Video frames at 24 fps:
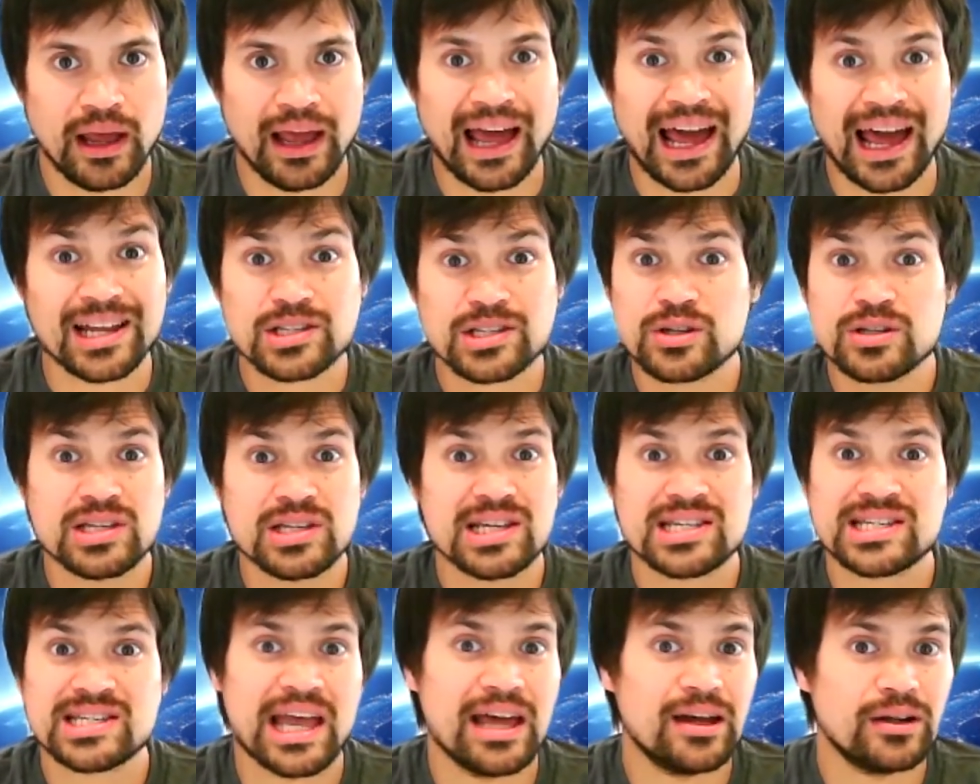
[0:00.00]
And it's because I
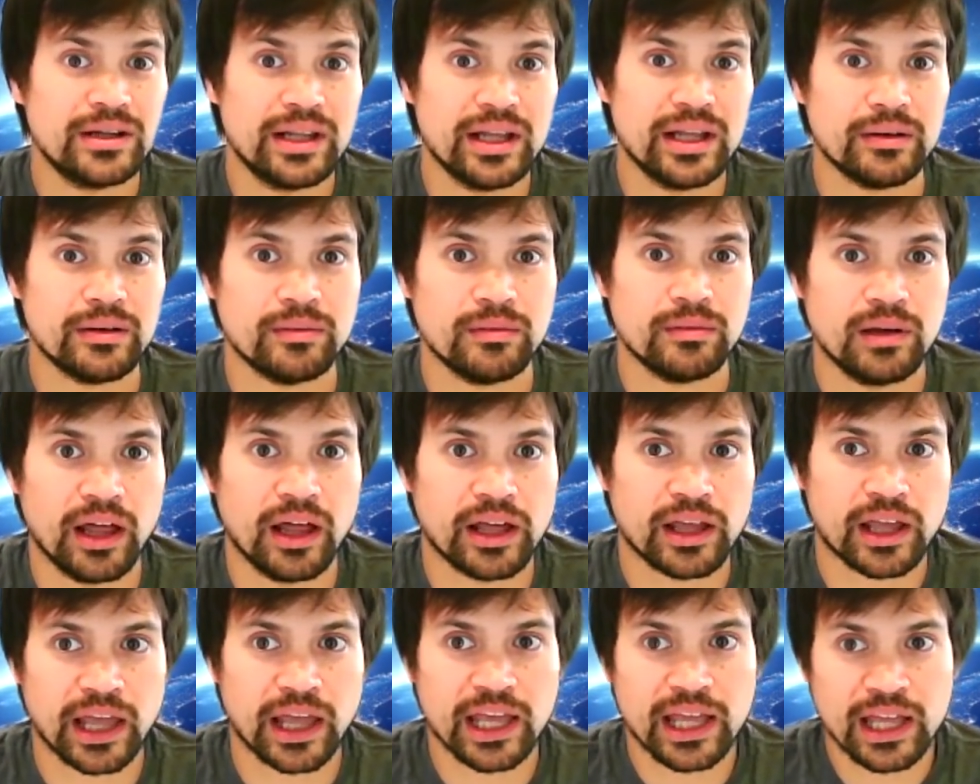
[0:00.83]
scaled in.
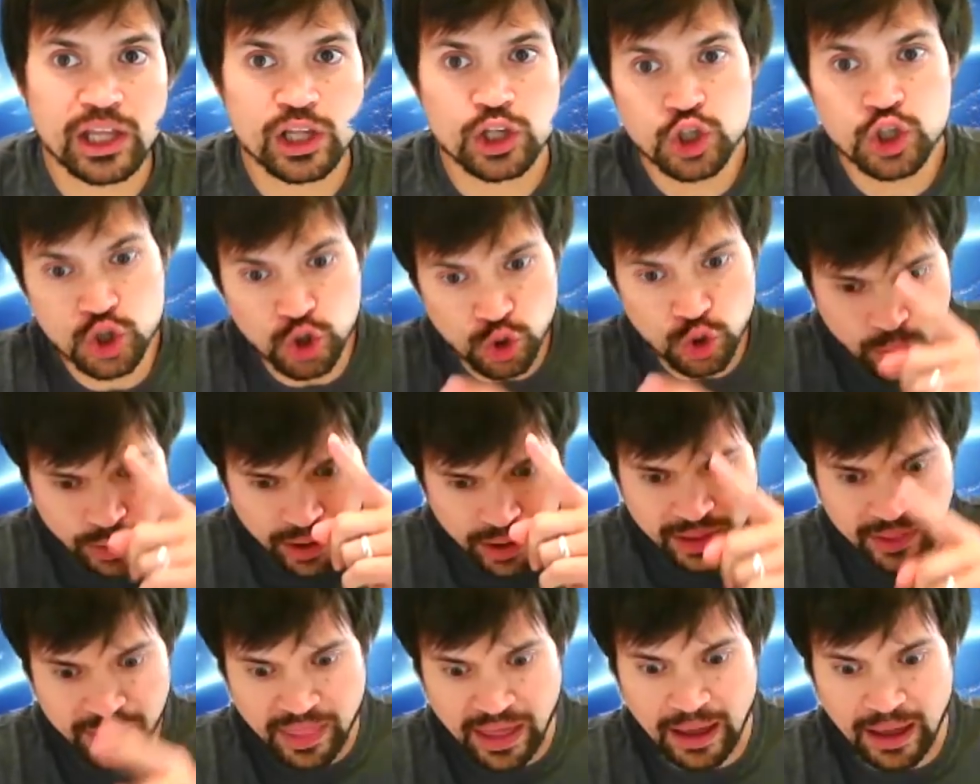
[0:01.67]
Like
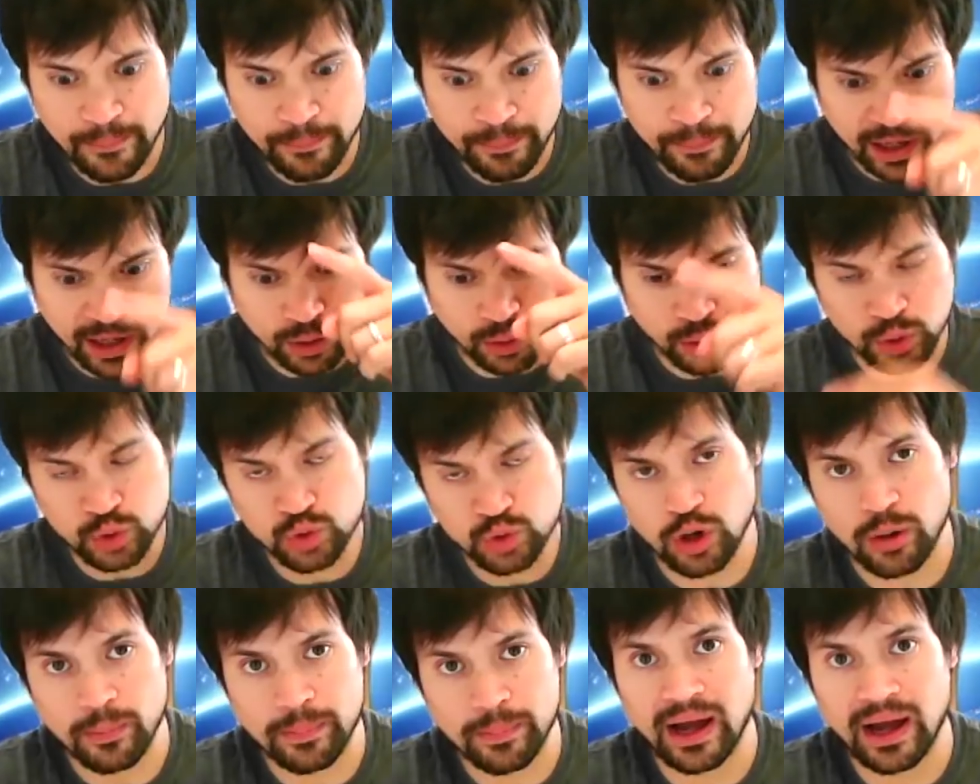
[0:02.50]
during that big old
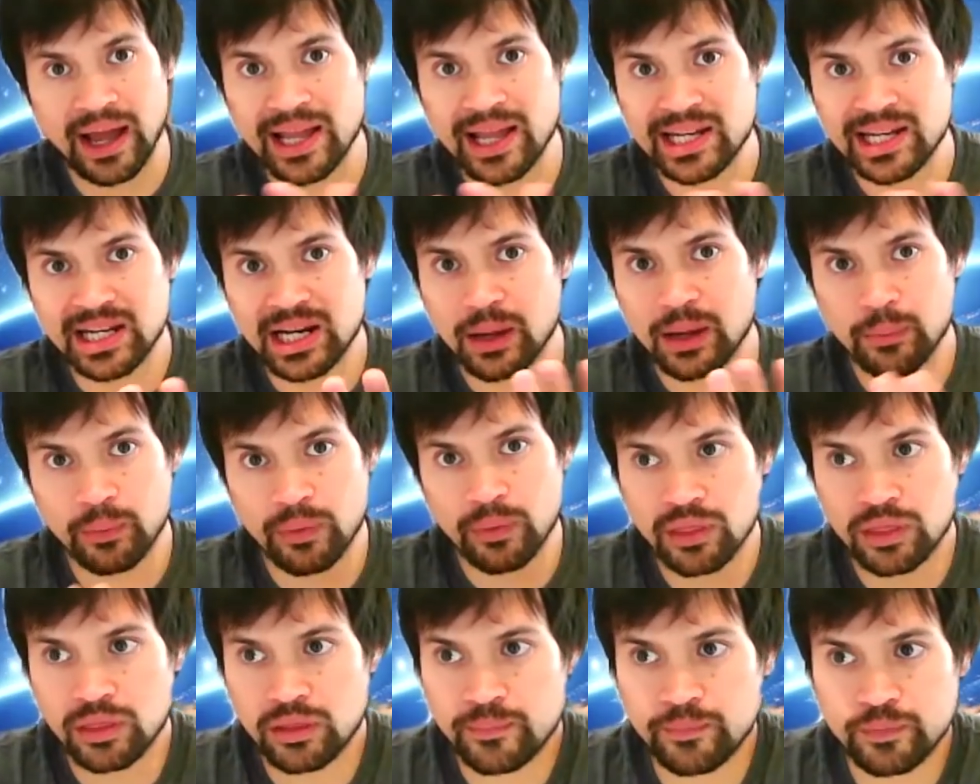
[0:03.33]
drop, I ended up
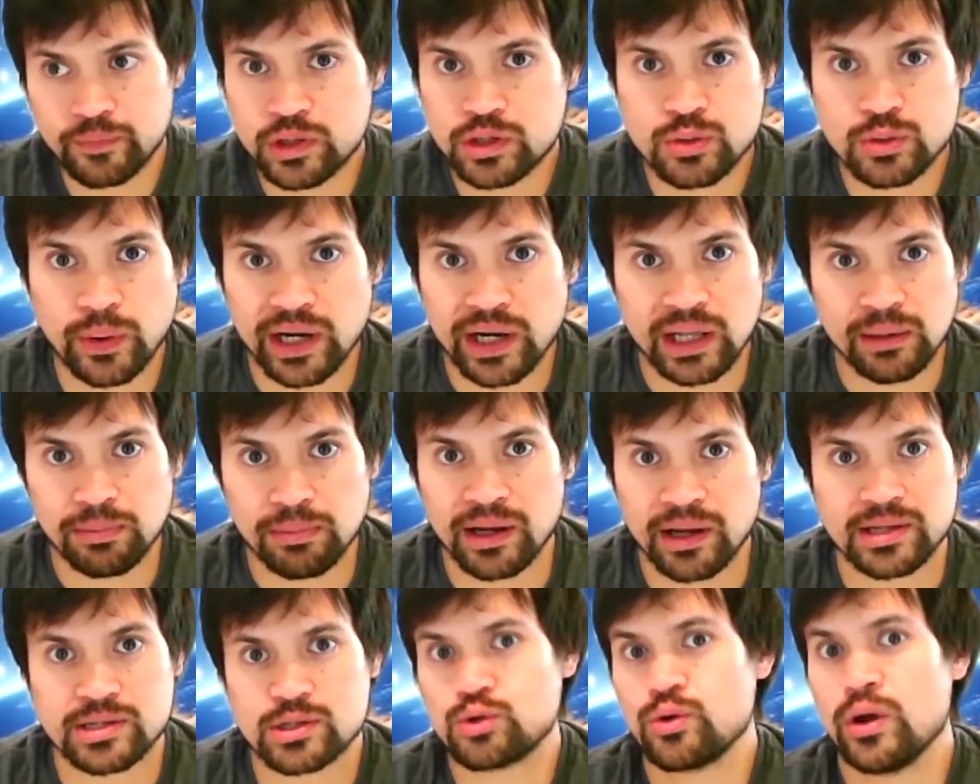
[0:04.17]
with twenty
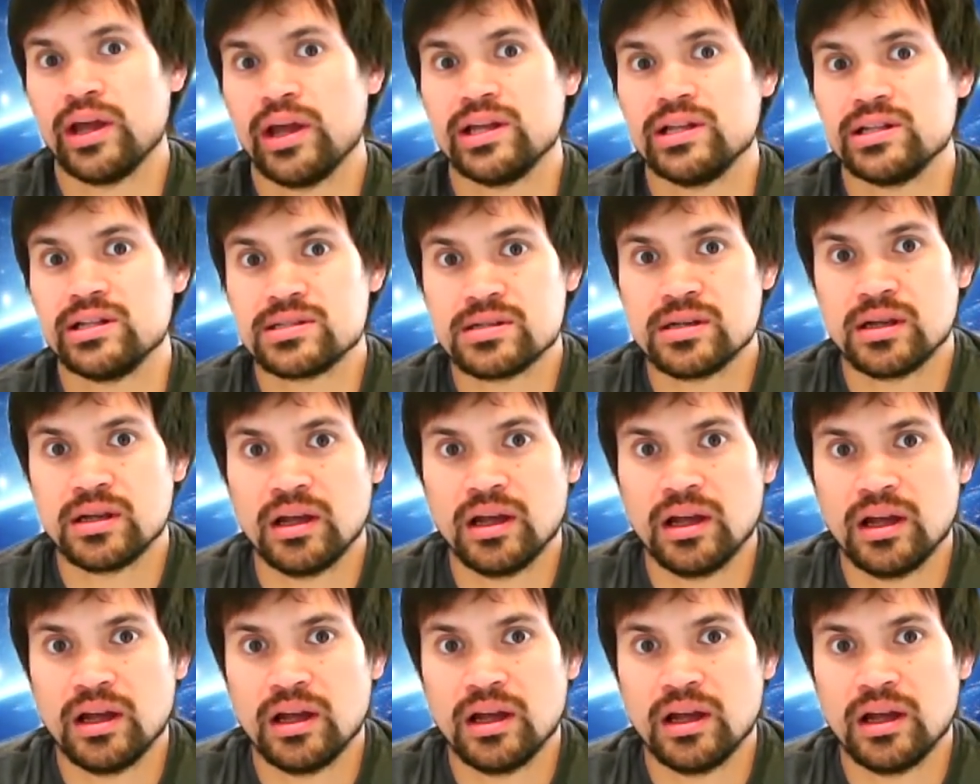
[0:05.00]
plus trades.